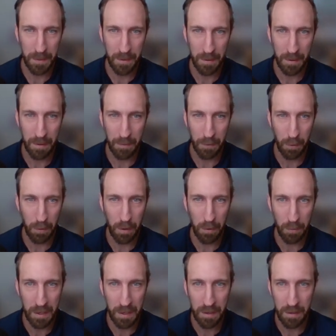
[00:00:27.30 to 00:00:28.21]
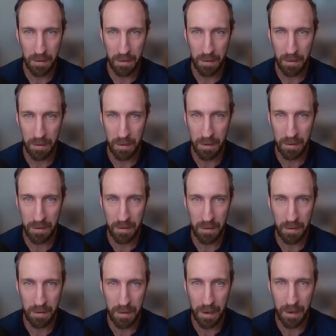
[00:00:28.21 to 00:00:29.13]
If you're all ready, let's
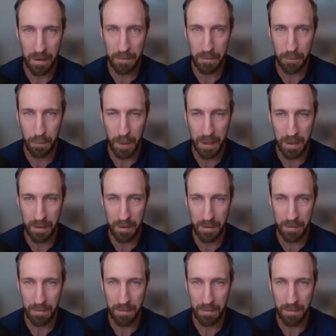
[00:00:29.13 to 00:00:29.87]
dive right in.